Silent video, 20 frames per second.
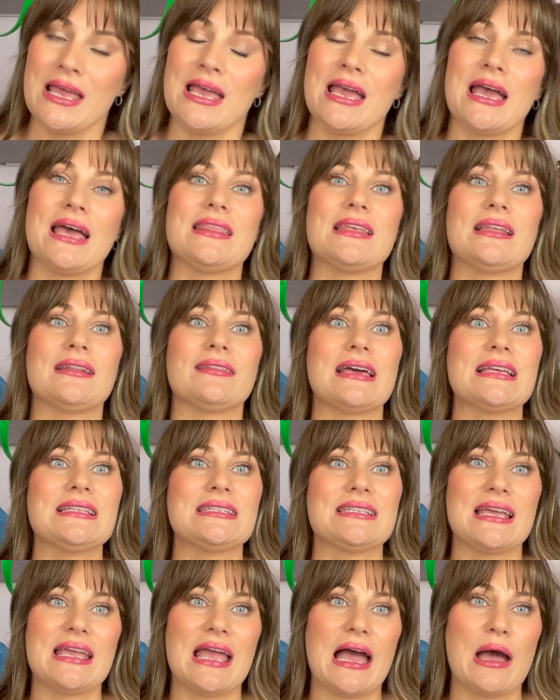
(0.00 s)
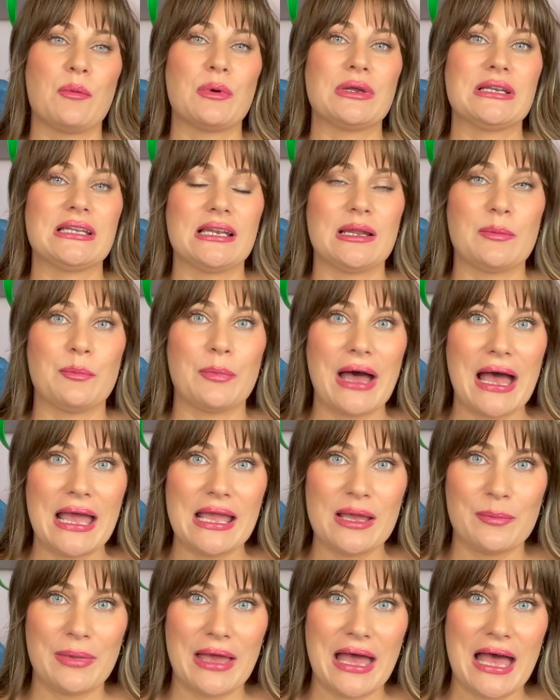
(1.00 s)
And then let's say I wanted to buy
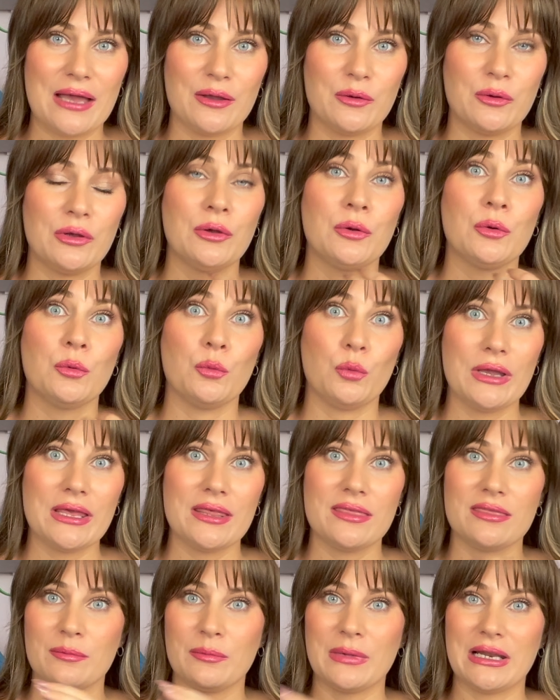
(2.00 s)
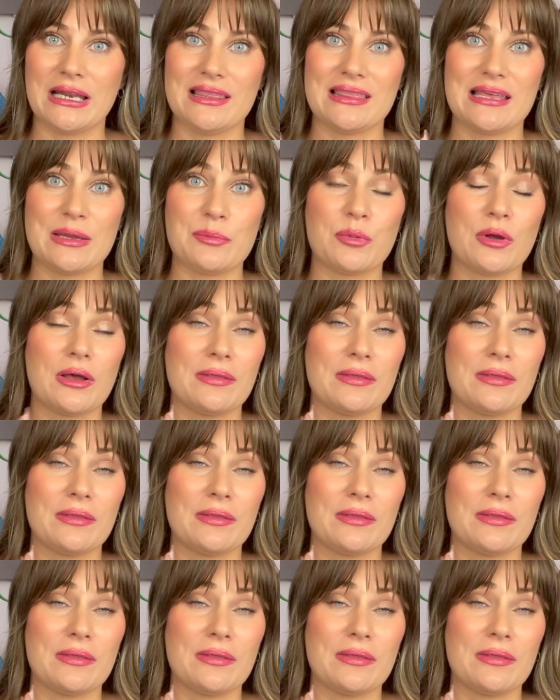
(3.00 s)
a bag with the money they,